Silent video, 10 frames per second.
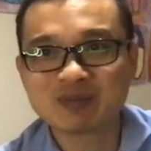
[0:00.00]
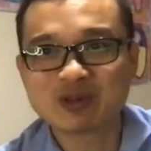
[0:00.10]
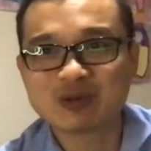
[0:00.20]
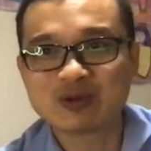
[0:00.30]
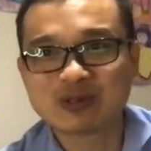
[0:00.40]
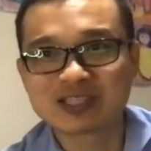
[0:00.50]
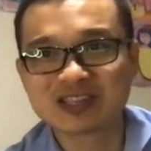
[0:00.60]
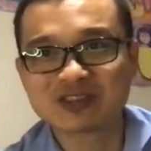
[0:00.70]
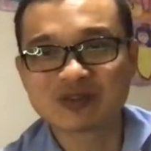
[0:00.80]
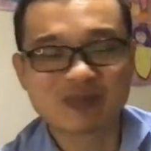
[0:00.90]
to
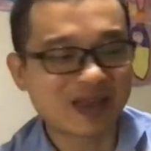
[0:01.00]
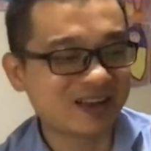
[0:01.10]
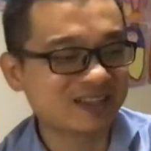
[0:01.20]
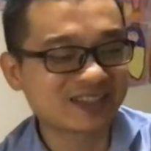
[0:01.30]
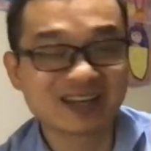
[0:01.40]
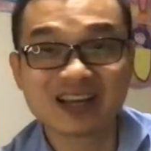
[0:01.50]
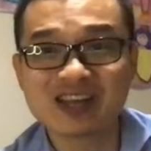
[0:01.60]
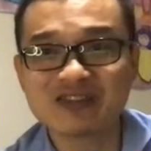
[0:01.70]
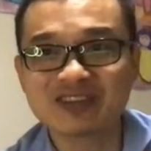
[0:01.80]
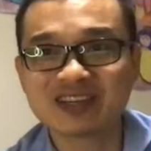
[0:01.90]
Self-Balance
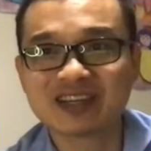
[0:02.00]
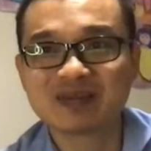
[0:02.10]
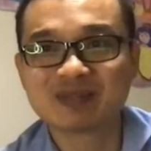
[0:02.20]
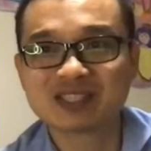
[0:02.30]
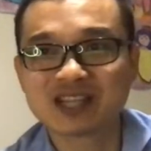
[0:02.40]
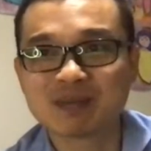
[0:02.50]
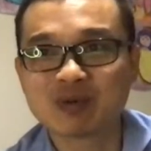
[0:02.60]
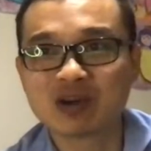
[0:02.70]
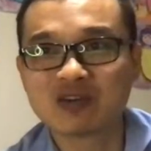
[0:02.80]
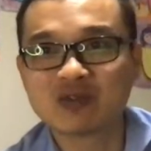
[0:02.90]
Live. I'm
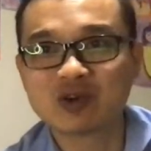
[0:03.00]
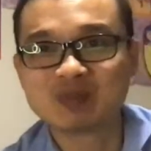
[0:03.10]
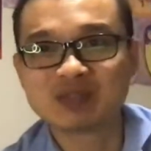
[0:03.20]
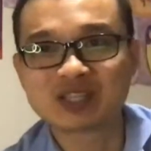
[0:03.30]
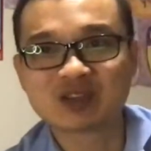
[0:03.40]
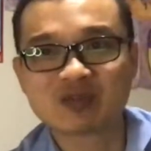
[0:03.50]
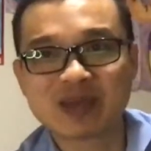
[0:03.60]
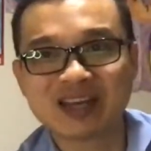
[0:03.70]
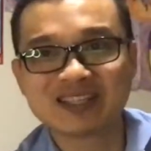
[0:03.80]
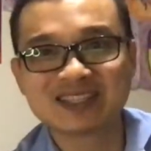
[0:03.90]
Szenan-Balance from
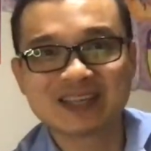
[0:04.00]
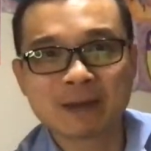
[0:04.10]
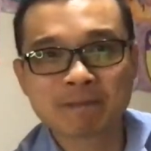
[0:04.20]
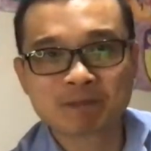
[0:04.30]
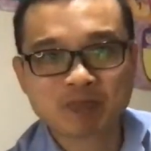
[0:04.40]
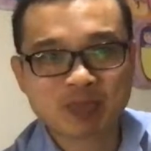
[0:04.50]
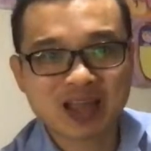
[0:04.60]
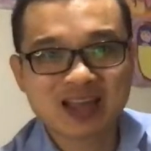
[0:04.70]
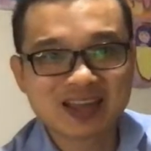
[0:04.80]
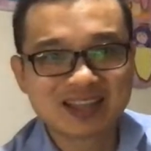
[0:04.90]
Self-Balance,
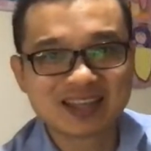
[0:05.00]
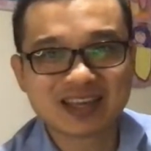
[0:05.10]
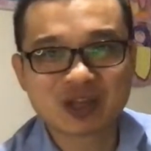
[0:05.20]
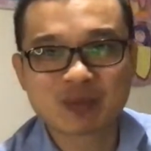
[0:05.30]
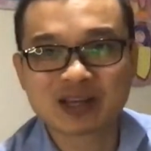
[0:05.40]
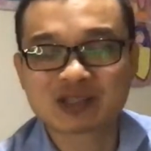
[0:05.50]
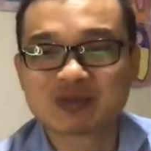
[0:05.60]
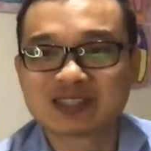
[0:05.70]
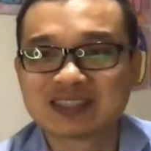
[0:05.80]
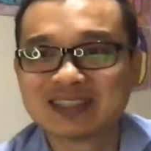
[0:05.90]
the
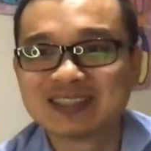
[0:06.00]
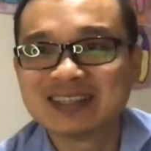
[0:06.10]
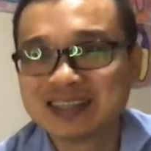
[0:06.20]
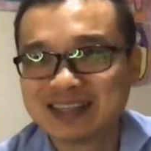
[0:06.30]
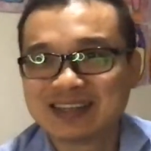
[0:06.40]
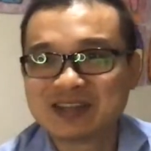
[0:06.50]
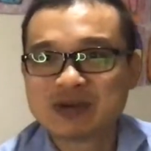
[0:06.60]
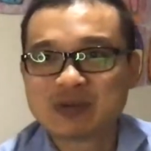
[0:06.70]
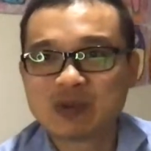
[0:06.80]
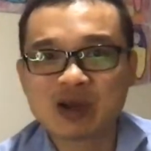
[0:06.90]
acupuncturist.
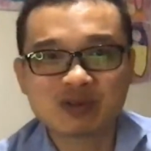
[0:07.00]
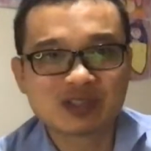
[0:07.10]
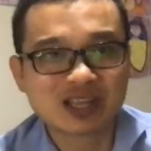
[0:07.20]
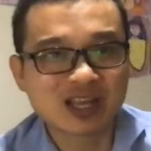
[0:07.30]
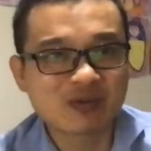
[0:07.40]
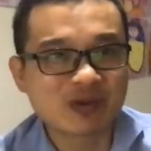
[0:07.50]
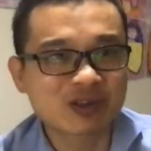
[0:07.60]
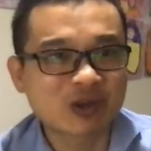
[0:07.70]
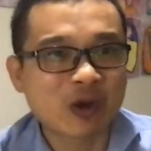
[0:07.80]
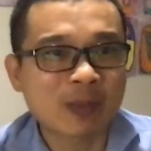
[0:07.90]
Well, today we're going
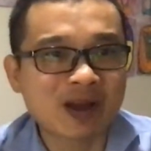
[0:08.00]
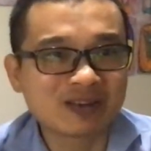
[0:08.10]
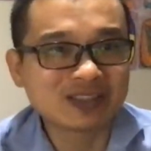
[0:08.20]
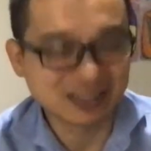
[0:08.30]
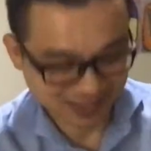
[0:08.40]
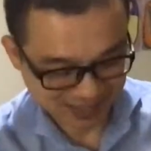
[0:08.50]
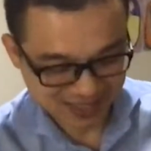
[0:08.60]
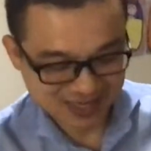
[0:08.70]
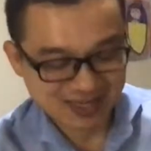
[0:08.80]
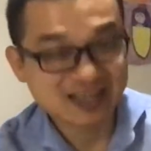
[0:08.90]
to talk about
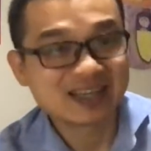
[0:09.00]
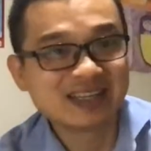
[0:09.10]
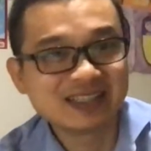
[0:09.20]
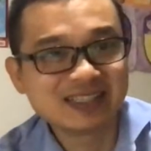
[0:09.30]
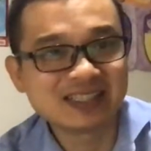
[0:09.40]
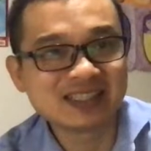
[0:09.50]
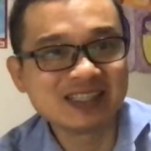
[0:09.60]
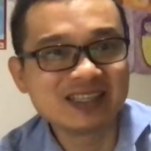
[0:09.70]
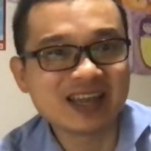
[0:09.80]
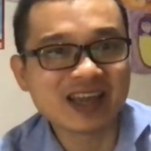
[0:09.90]

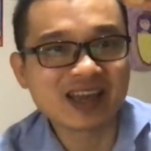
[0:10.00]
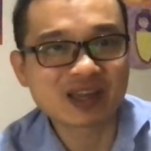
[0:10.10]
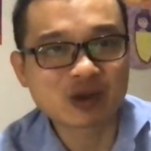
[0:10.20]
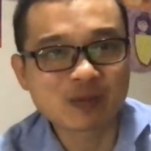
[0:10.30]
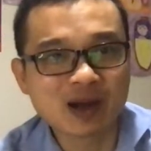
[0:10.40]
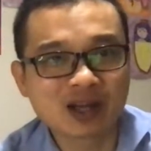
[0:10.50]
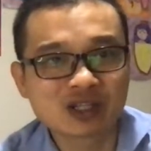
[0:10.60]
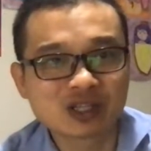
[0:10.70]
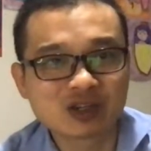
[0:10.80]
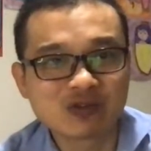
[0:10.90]
JIYI
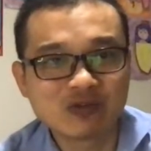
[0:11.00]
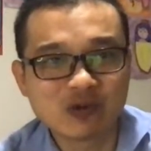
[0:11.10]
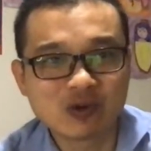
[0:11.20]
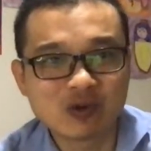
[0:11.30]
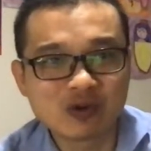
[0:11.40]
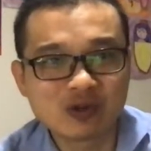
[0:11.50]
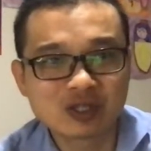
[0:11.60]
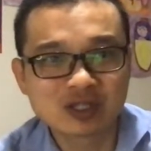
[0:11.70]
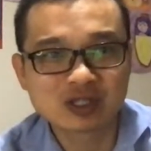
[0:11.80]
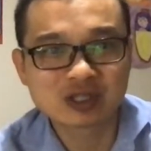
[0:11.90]
Acupuncture for
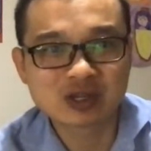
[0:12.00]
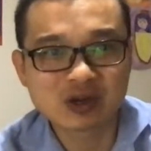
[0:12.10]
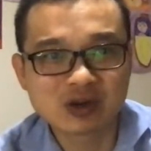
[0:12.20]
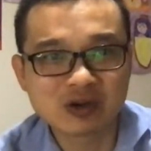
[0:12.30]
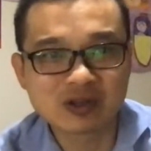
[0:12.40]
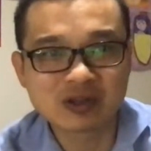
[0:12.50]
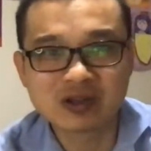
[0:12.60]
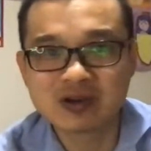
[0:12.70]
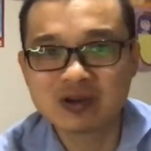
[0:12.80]
scoliosis.